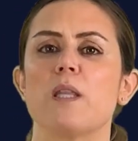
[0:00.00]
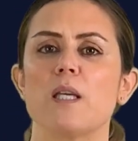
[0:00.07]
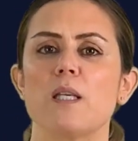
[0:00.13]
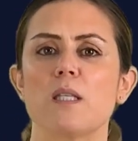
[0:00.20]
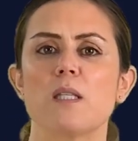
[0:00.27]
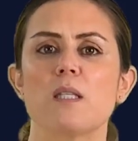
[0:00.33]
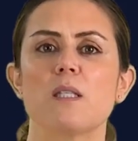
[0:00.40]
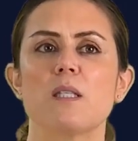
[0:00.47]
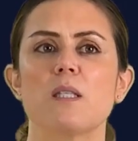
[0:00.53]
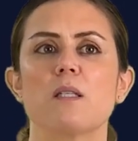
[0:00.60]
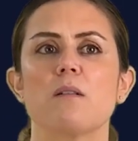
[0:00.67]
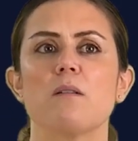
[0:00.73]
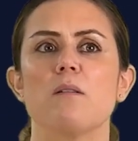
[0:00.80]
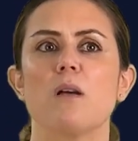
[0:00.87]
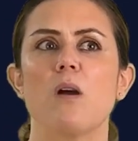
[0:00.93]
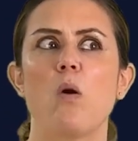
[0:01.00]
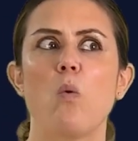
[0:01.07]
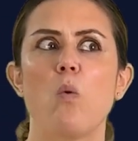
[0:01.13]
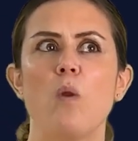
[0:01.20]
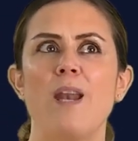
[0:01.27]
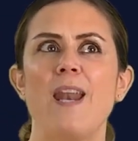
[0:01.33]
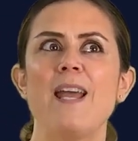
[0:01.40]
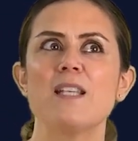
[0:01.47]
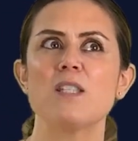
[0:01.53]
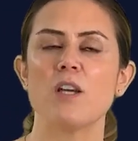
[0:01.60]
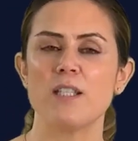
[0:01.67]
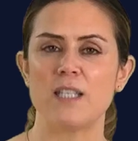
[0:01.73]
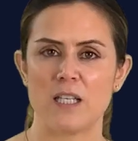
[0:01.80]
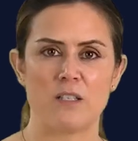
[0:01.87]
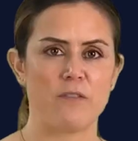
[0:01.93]
this? Let's
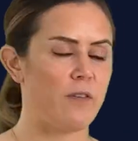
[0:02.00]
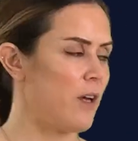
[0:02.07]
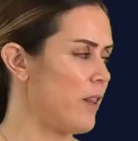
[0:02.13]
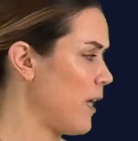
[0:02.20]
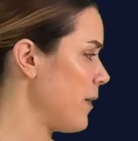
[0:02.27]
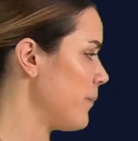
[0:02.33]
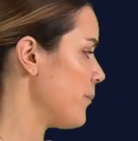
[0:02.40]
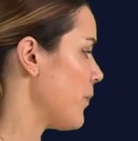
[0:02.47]
identify that.